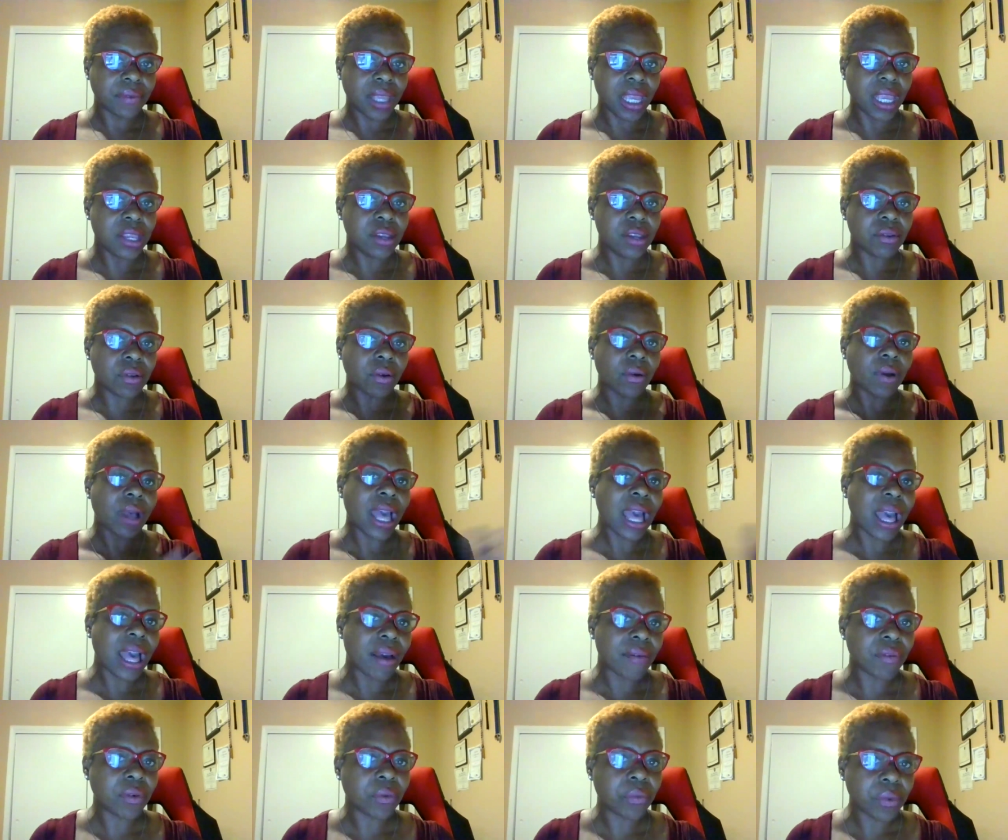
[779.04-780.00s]
and you don't
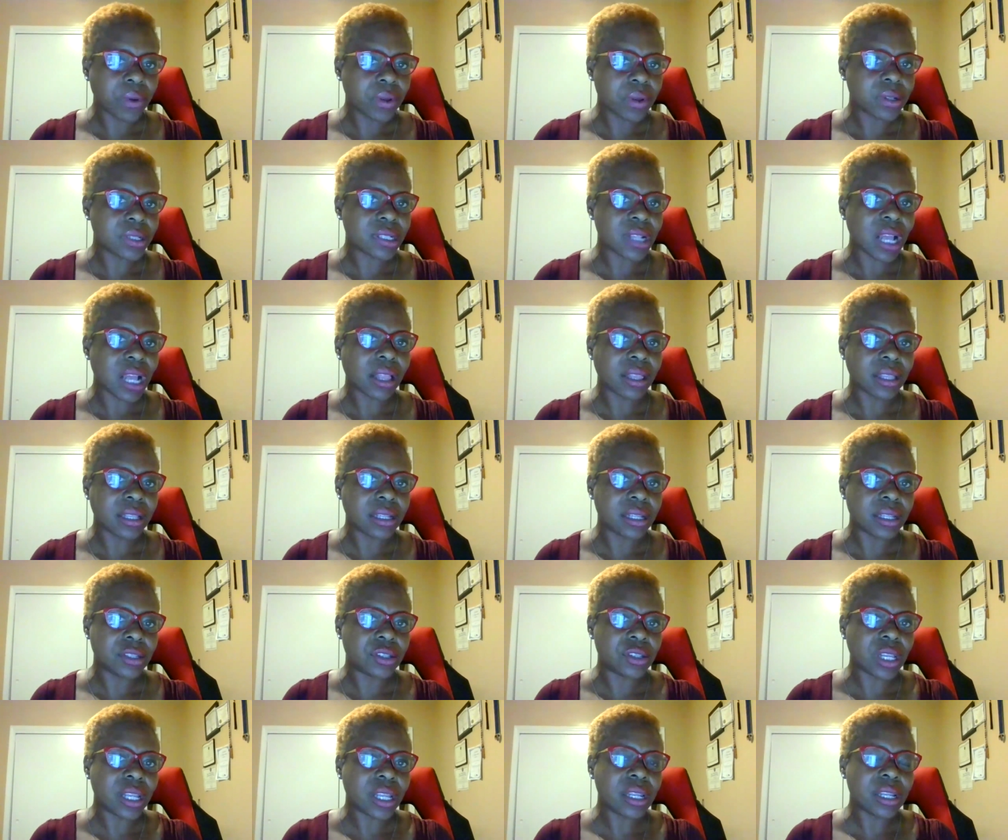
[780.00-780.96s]
have a real solid
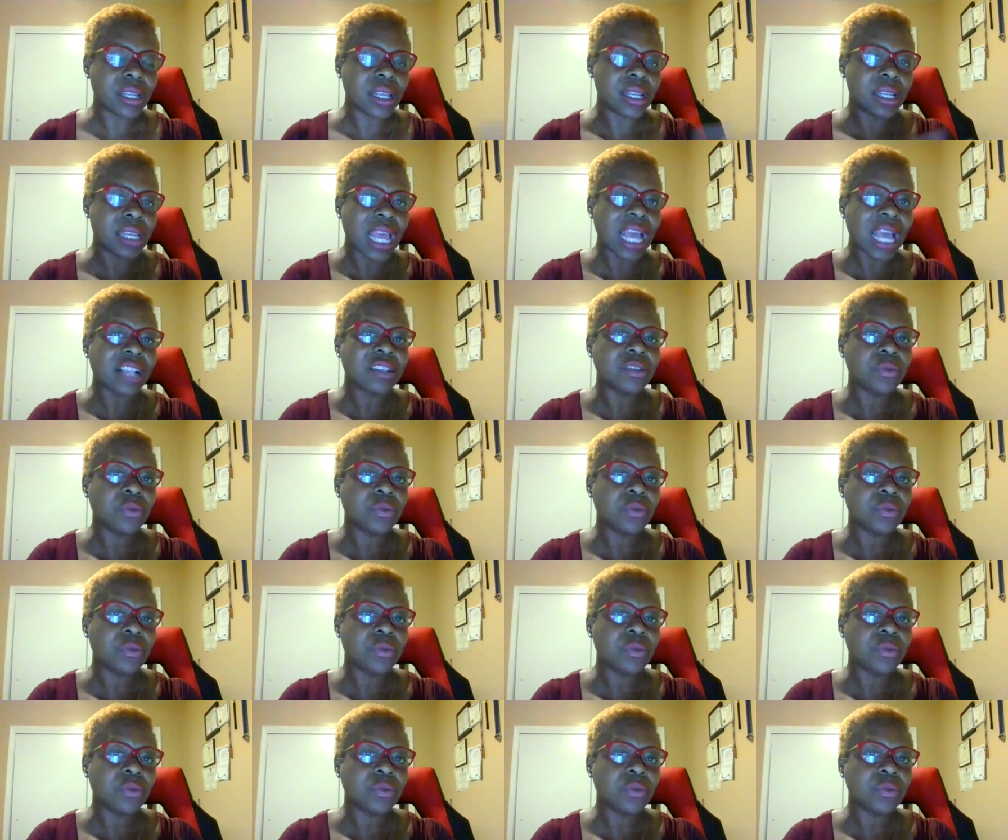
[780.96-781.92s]
agenda. And that's
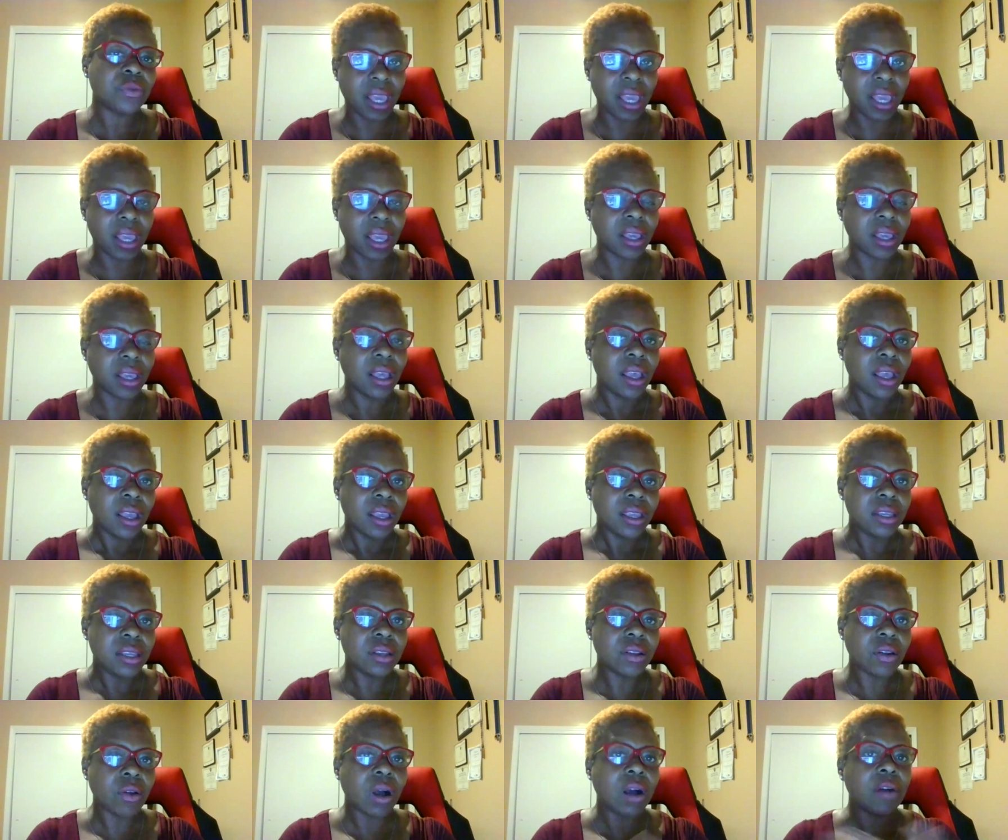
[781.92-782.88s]
one thing,
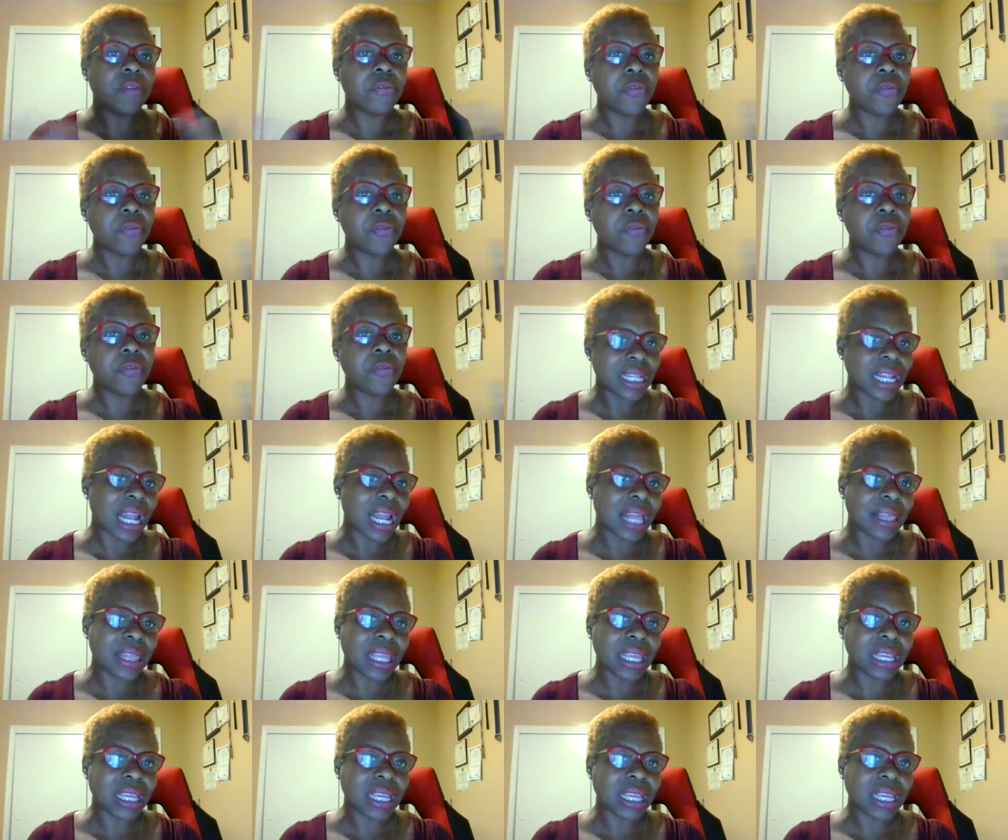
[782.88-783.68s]
unfortunately, that